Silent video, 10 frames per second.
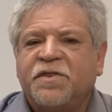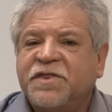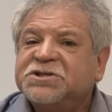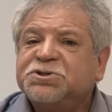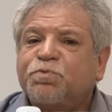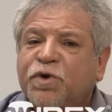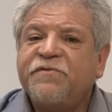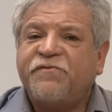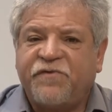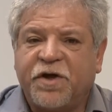This
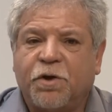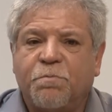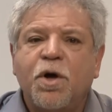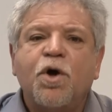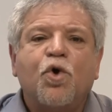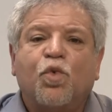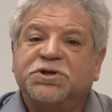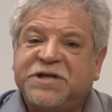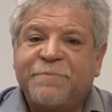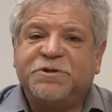brief film will
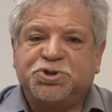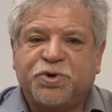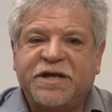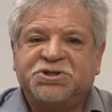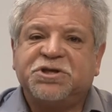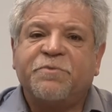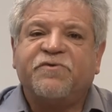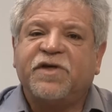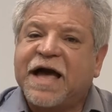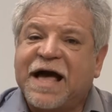demonstrate some
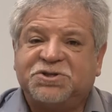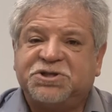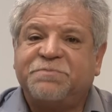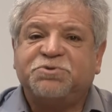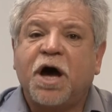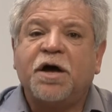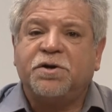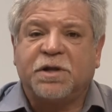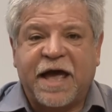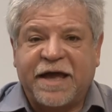of the concepts
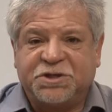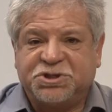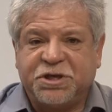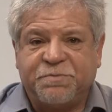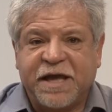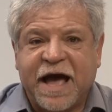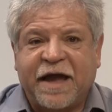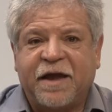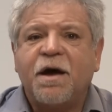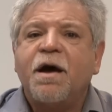underlying
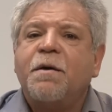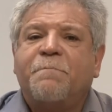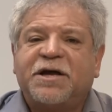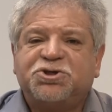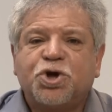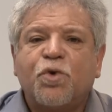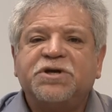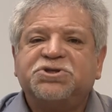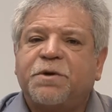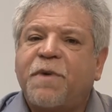CBI by
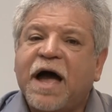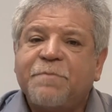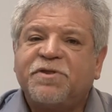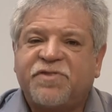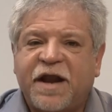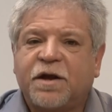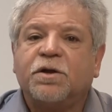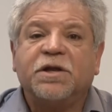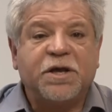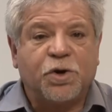showing some
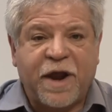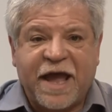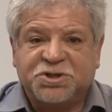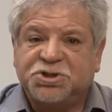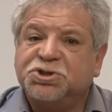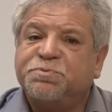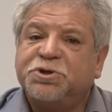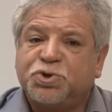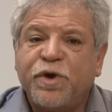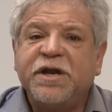hypothetical interactions
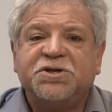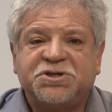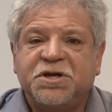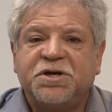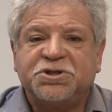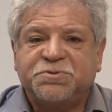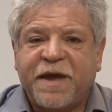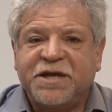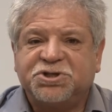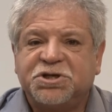between a tinnitus
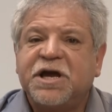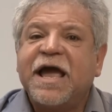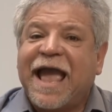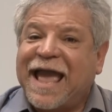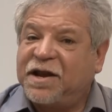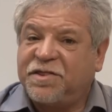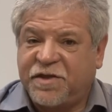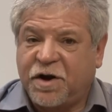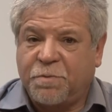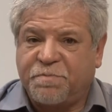patient and a
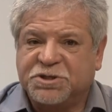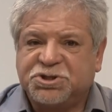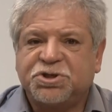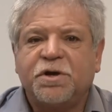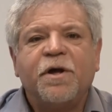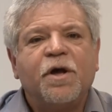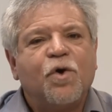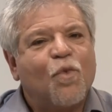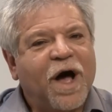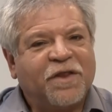therapist.
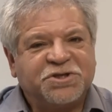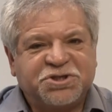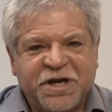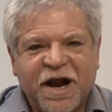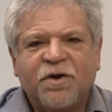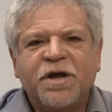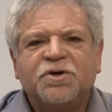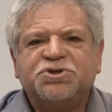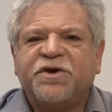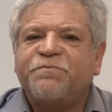While the
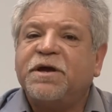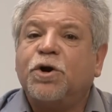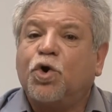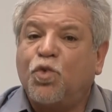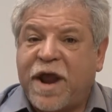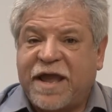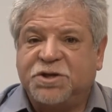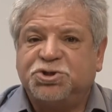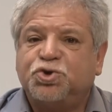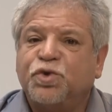scenarios have been
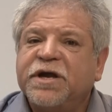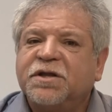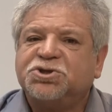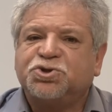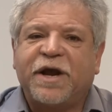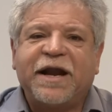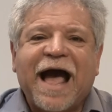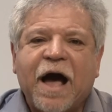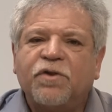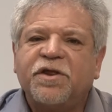arranged to illustrate
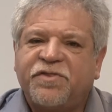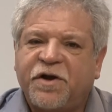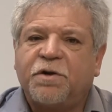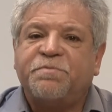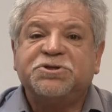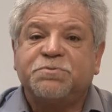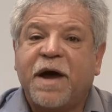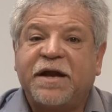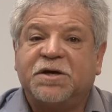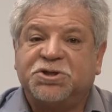how the therapist
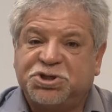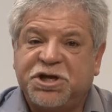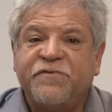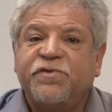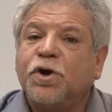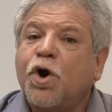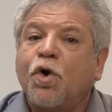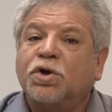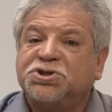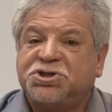might achieve the
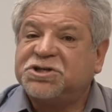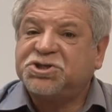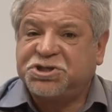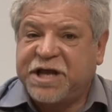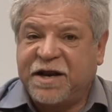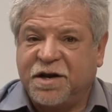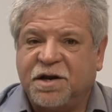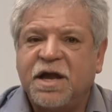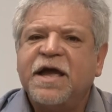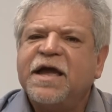goals just
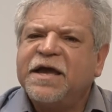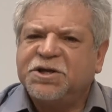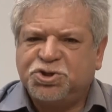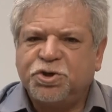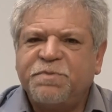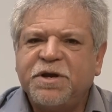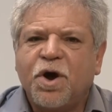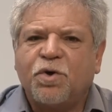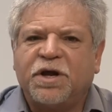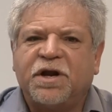stated, it should be
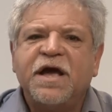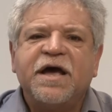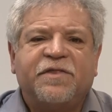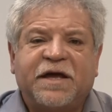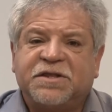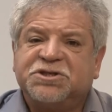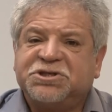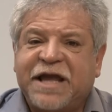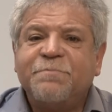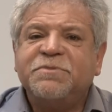noted that the
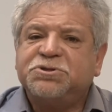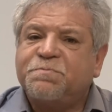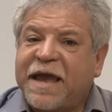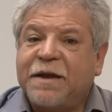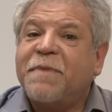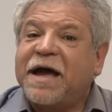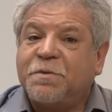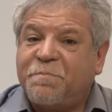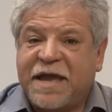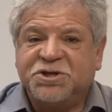statements made by
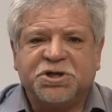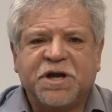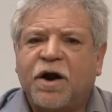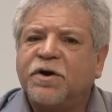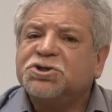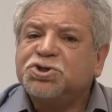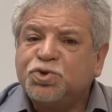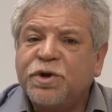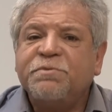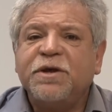the patient are
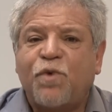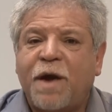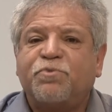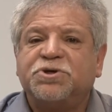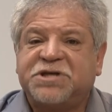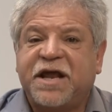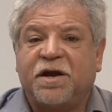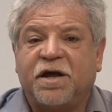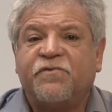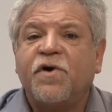extremely
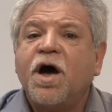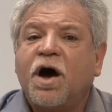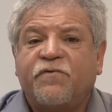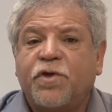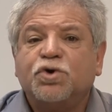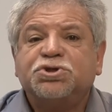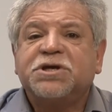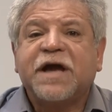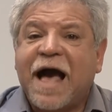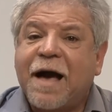representative of those
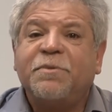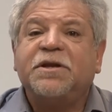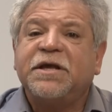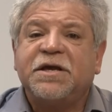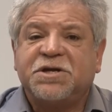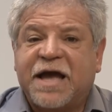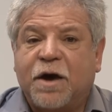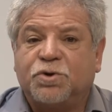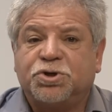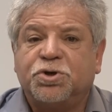commonly
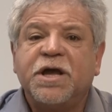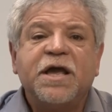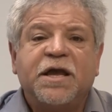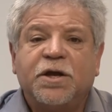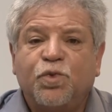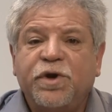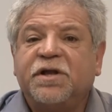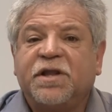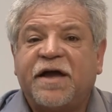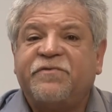encountered in
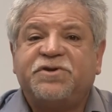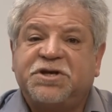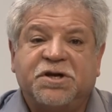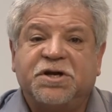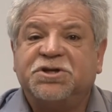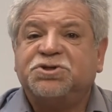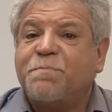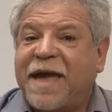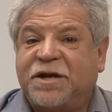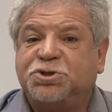real life tinnitus
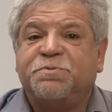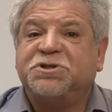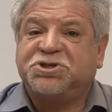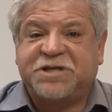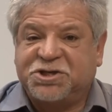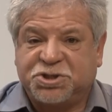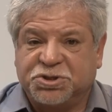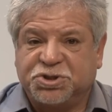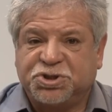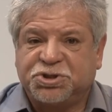management
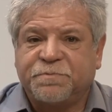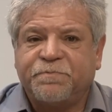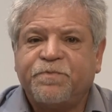sessions.